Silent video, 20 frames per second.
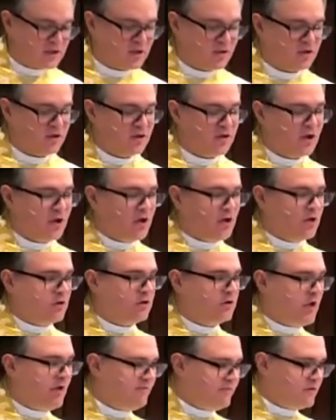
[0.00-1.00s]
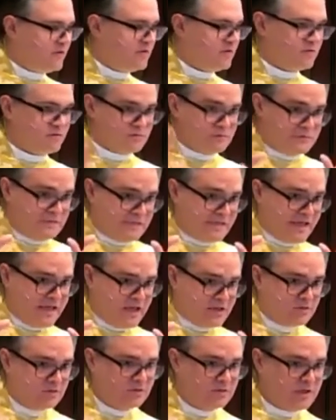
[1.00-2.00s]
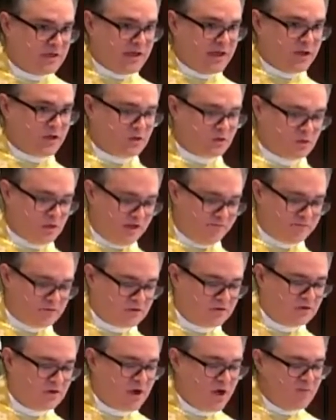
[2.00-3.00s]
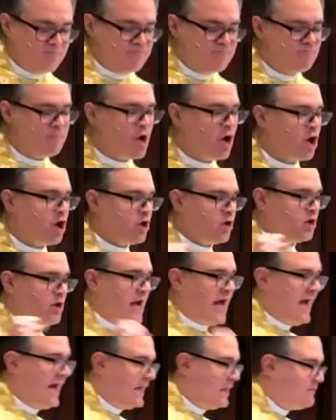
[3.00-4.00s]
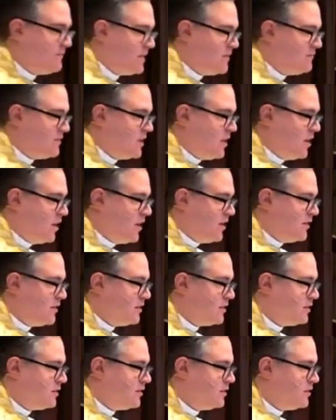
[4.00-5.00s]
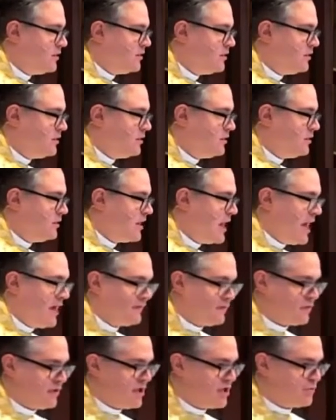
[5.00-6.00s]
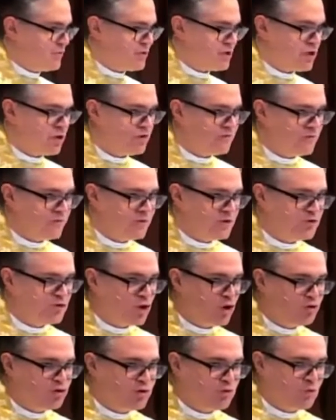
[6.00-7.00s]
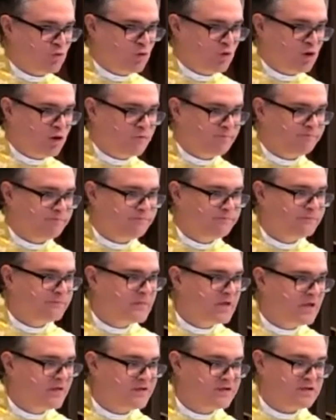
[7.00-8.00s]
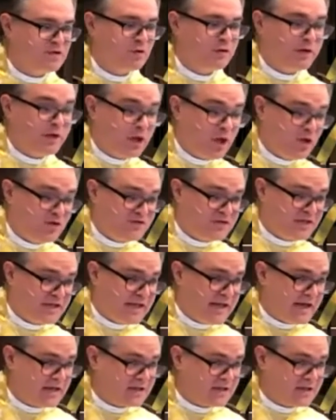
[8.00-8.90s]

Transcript: her lover, Scandal, and her lover murder Agamemnon after he's returned from the Trojan War. The story goes that